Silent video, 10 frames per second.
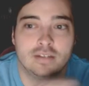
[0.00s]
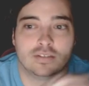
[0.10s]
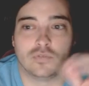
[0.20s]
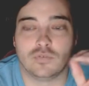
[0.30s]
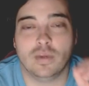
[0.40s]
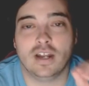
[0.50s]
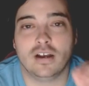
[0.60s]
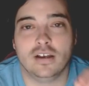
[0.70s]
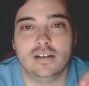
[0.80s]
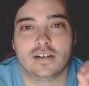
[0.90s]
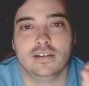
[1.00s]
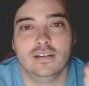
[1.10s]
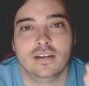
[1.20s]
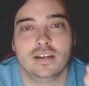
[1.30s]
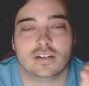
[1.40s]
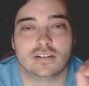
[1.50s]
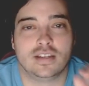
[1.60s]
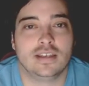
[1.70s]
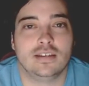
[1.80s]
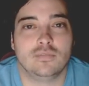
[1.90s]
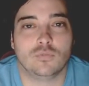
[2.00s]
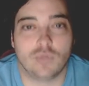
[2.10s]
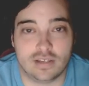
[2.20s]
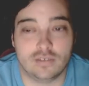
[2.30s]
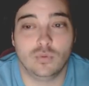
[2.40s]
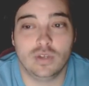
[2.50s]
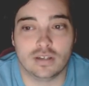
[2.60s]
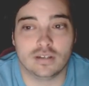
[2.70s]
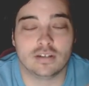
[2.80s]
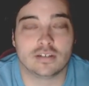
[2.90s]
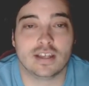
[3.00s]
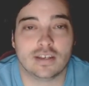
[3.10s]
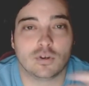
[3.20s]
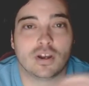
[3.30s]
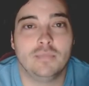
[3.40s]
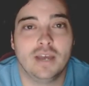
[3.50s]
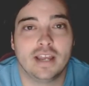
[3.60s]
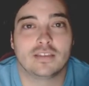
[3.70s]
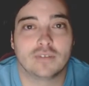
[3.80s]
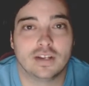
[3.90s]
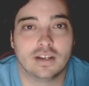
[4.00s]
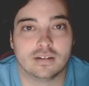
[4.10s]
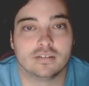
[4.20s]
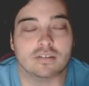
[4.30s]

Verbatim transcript: So if you bet 100, your ticket, and you win, your ticket will come back at 300.